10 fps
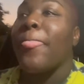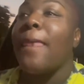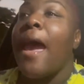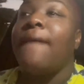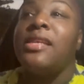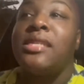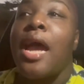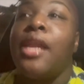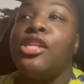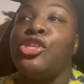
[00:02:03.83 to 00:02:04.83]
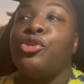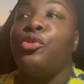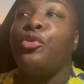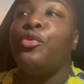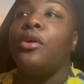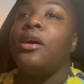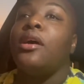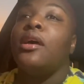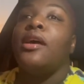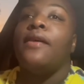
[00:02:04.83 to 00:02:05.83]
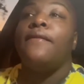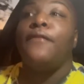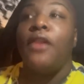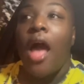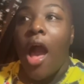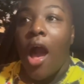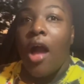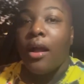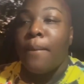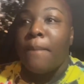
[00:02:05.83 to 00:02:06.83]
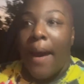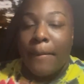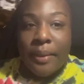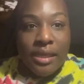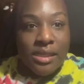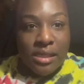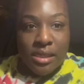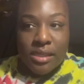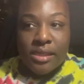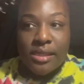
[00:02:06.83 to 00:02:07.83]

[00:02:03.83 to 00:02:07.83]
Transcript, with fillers: i decided to vlog my business